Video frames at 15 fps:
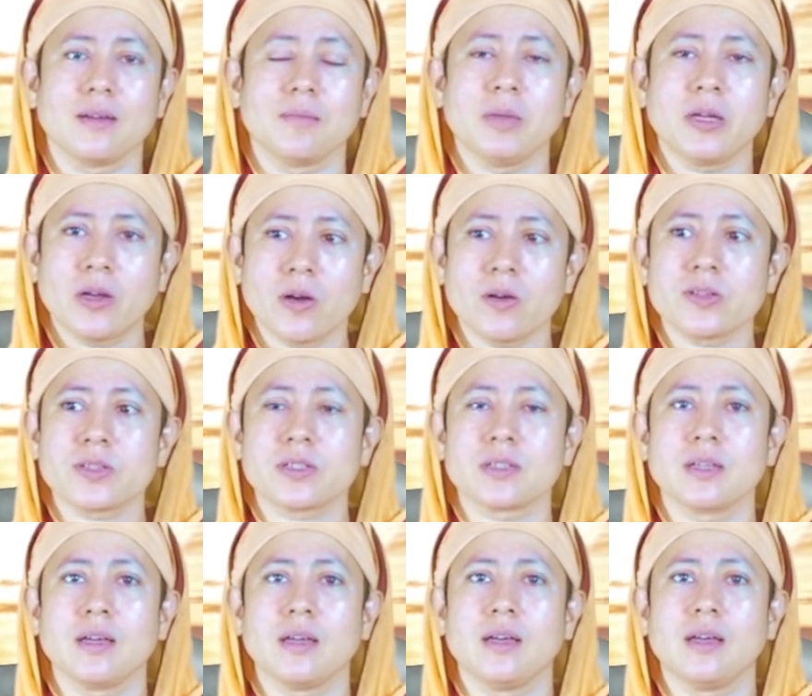because
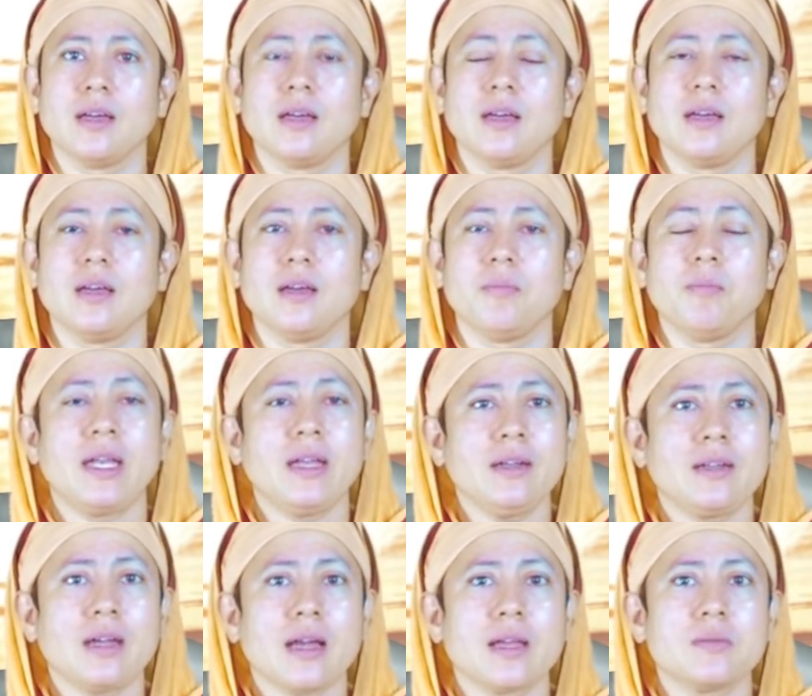many
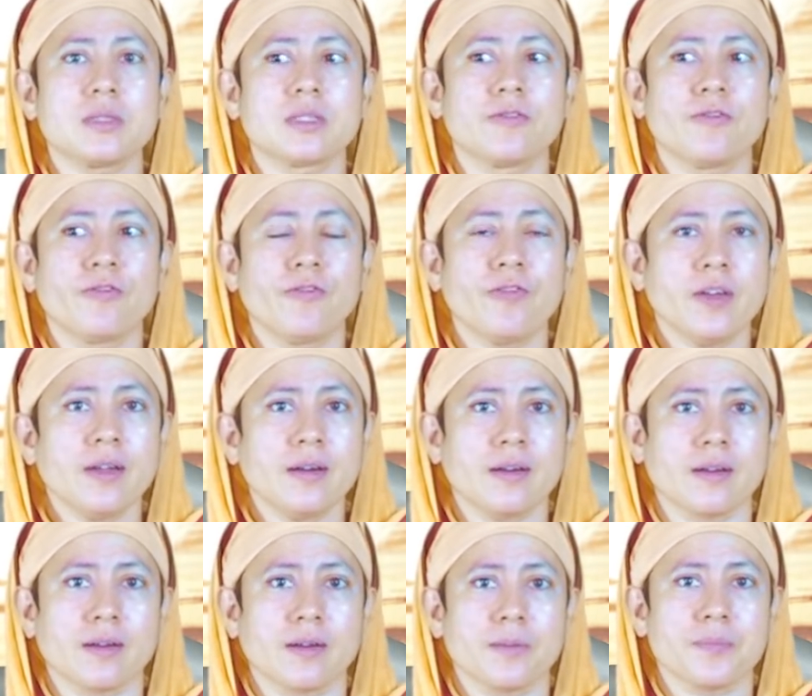times
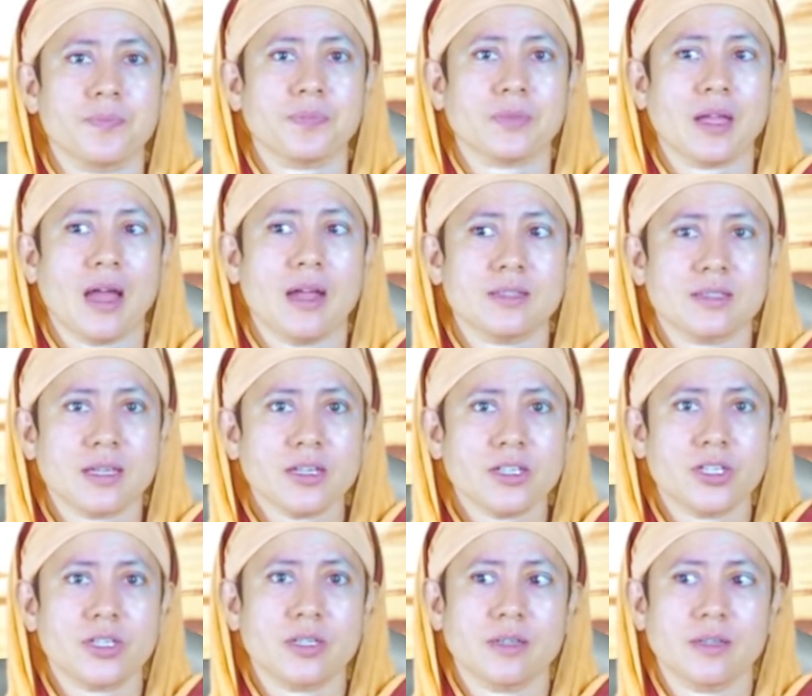fear and
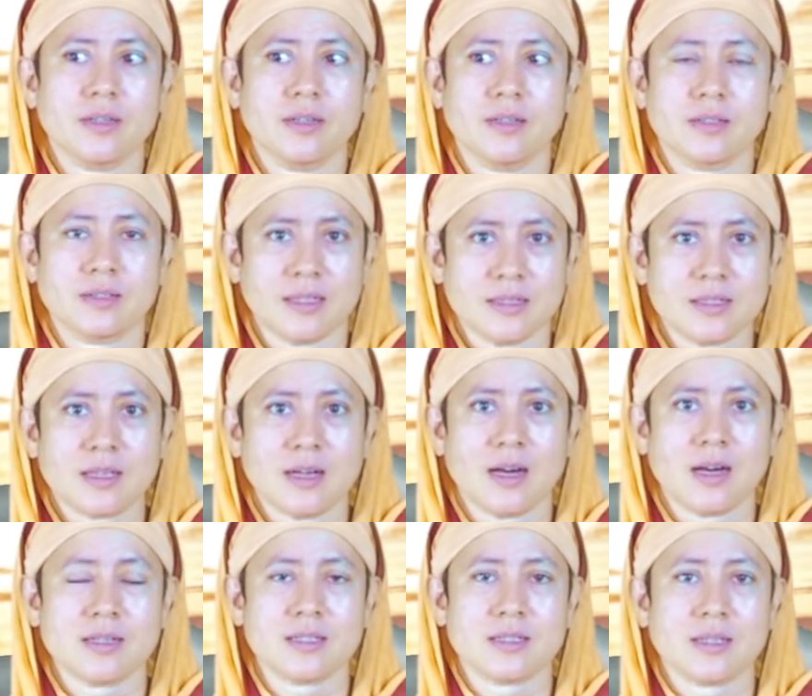such
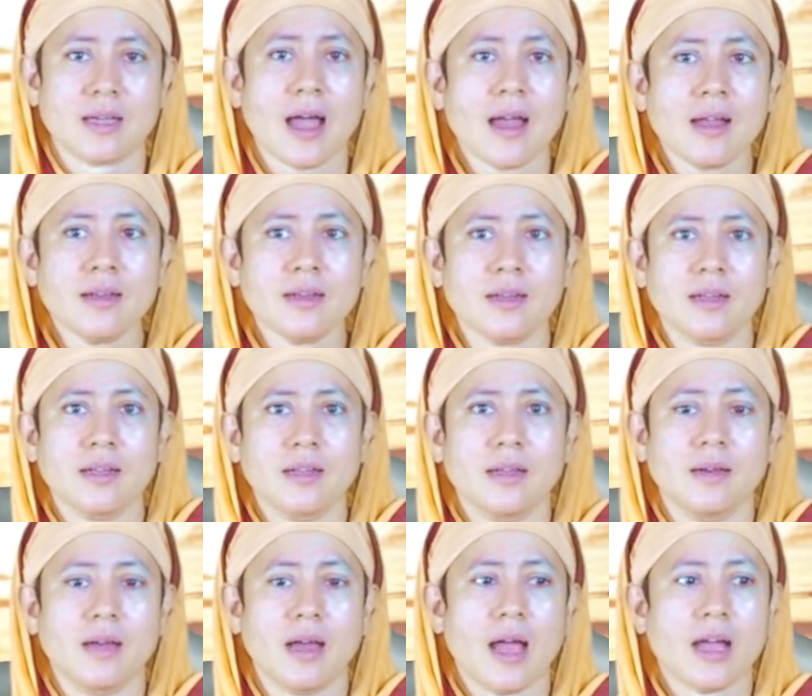sanskars can
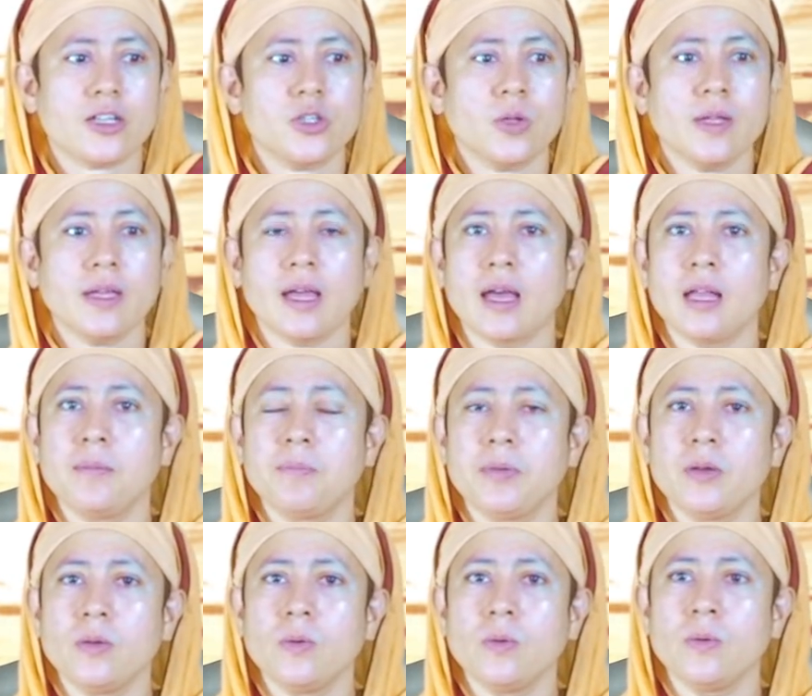actually help
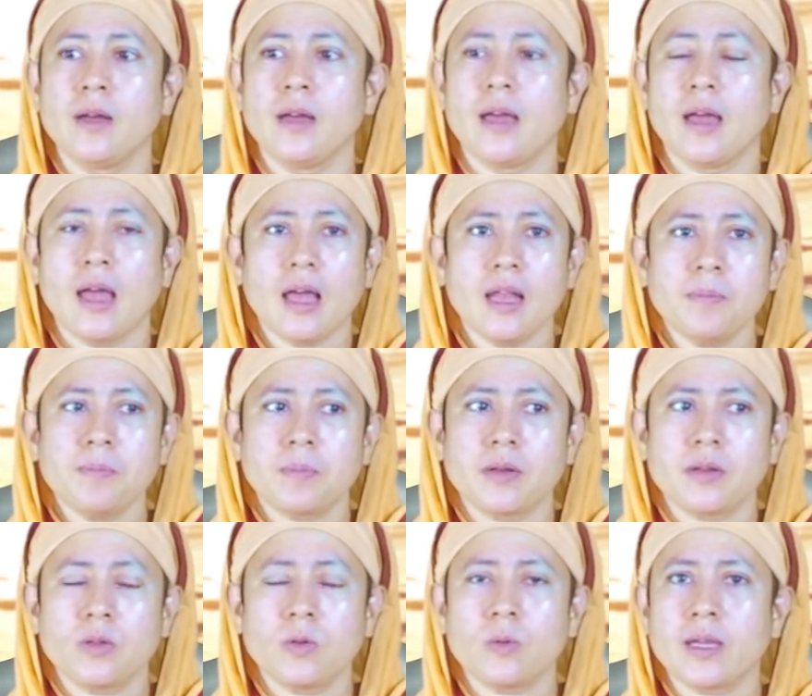
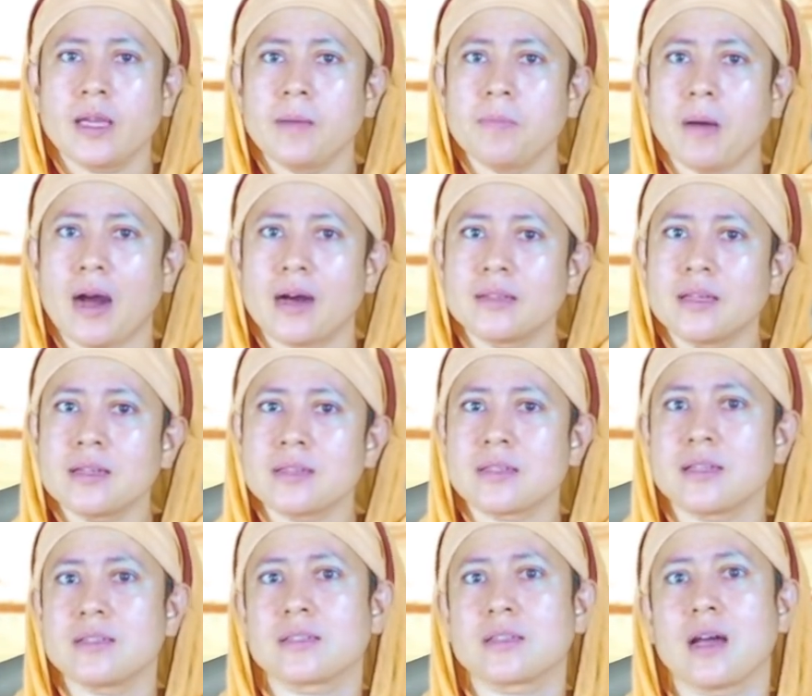to keep other
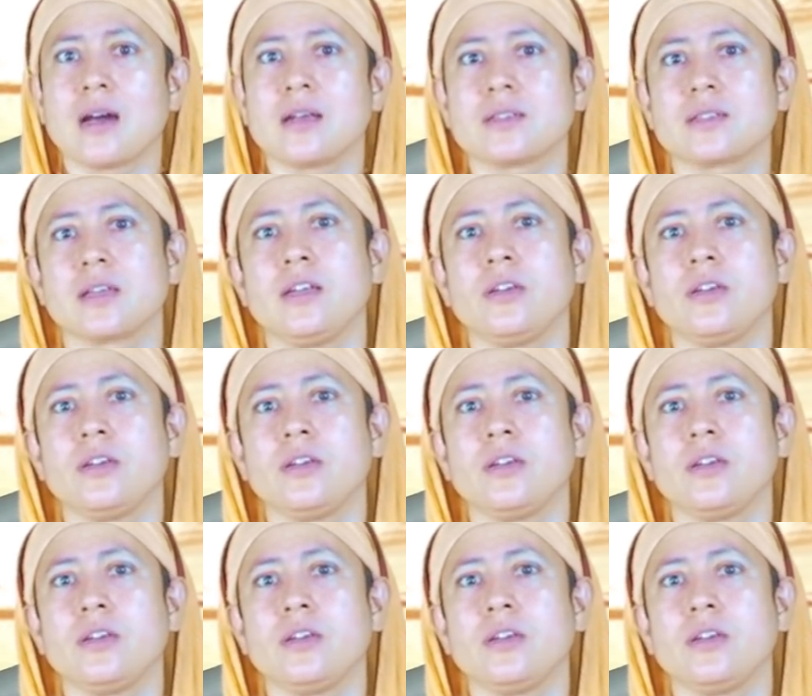sanskars